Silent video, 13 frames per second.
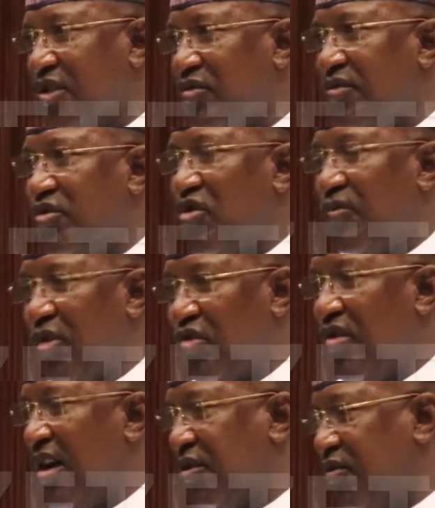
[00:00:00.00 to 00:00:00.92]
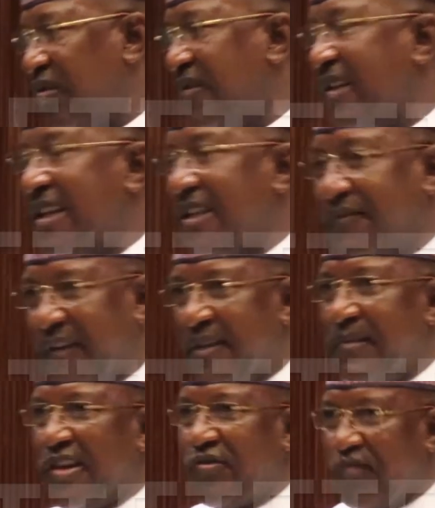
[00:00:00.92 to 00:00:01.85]
this Committee on Petroleum Upstream, is very
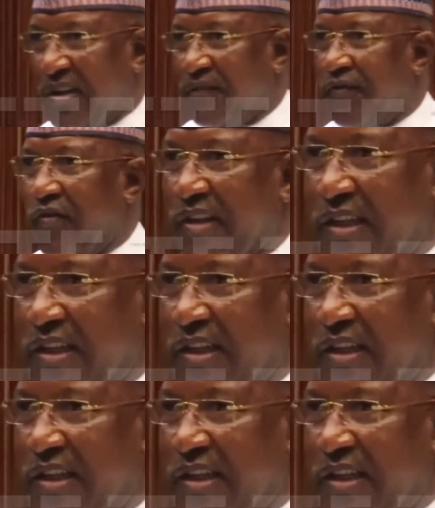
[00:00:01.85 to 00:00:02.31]
much ready for